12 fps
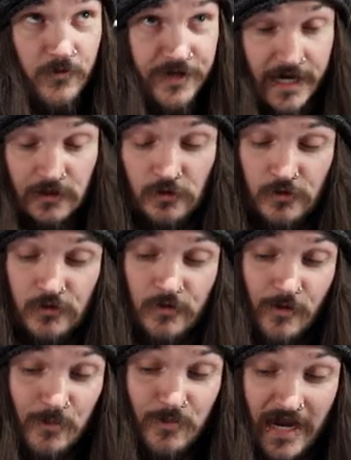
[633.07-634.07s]

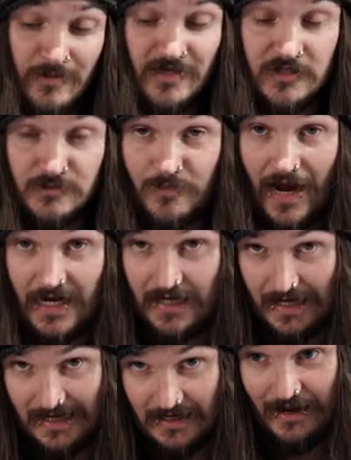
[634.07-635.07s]
yellow babies back
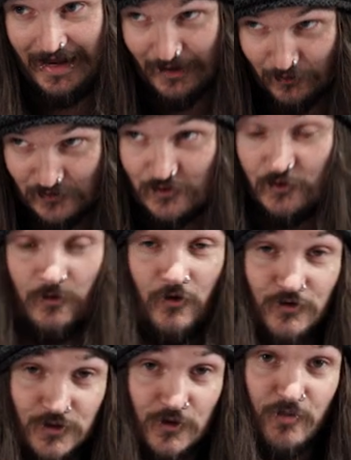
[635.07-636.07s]
onto,
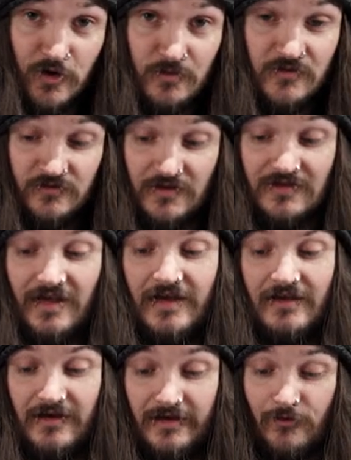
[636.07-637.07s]
onto the bottom of your
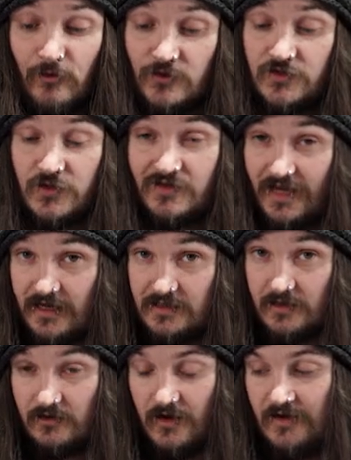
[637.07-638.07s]
deck. It also takes
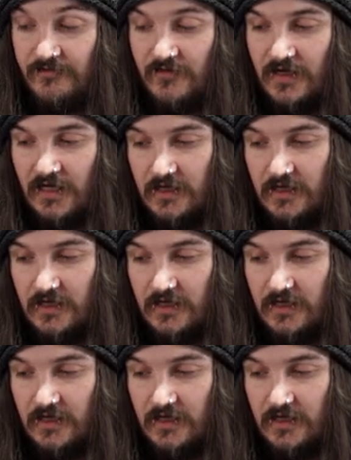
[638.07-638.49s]
a life.